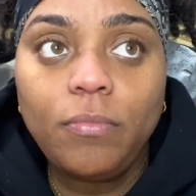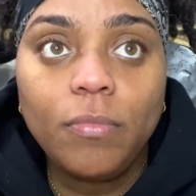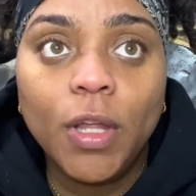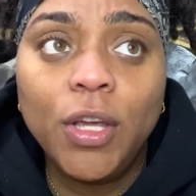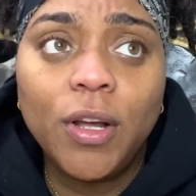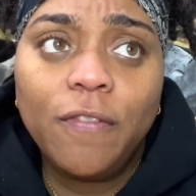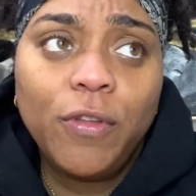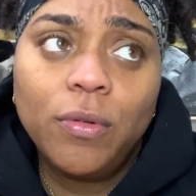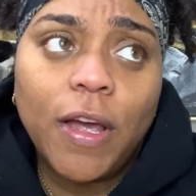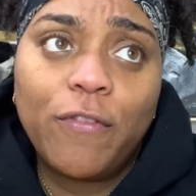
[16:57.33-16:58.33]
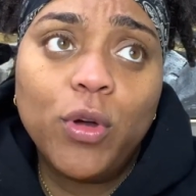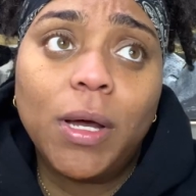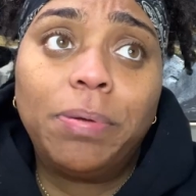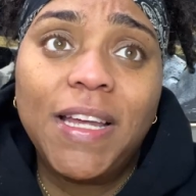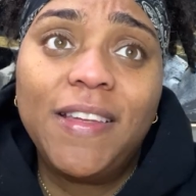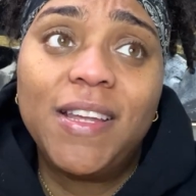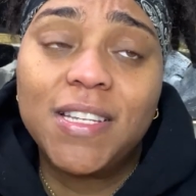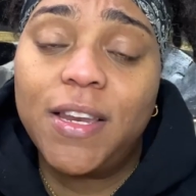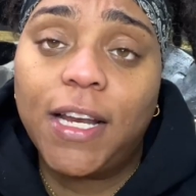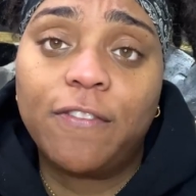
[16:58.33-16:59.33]
if you're completely
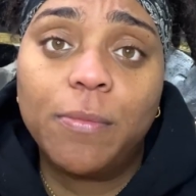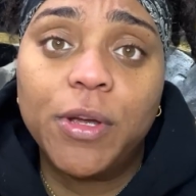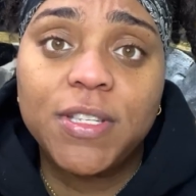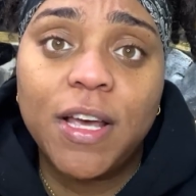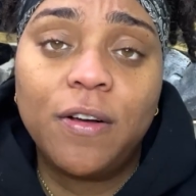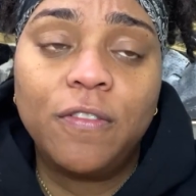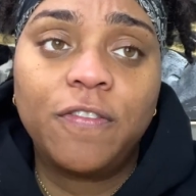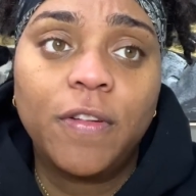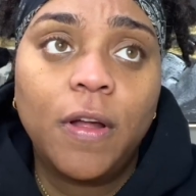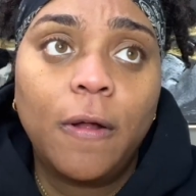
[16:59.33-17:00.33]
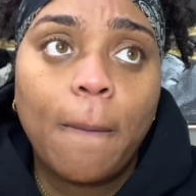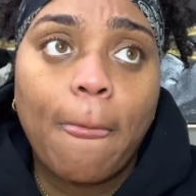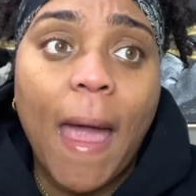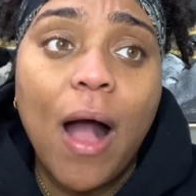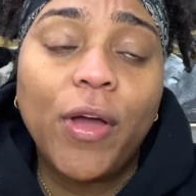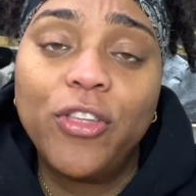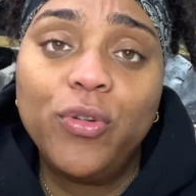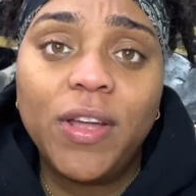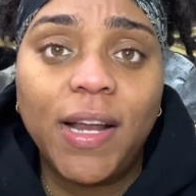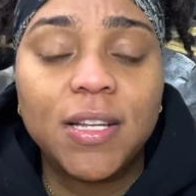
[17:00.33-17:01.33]
disconnected from yourself, how can you
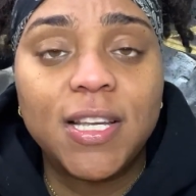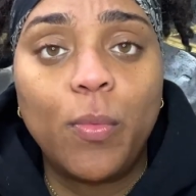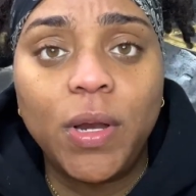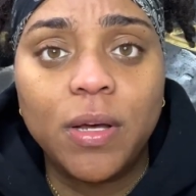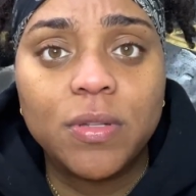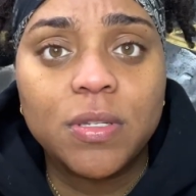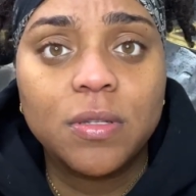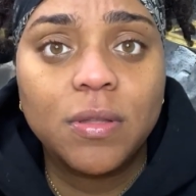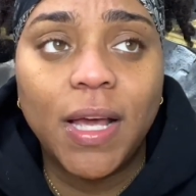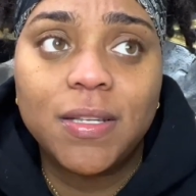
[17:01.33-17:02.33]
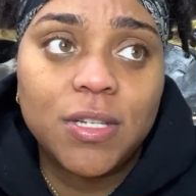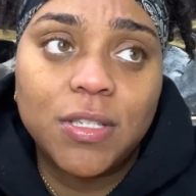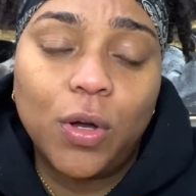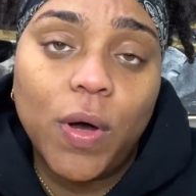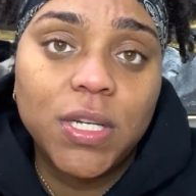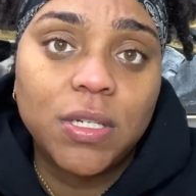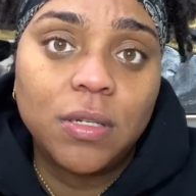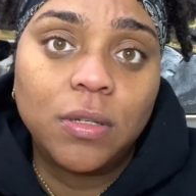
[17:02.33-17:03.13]
connect to someone else? That's just the question,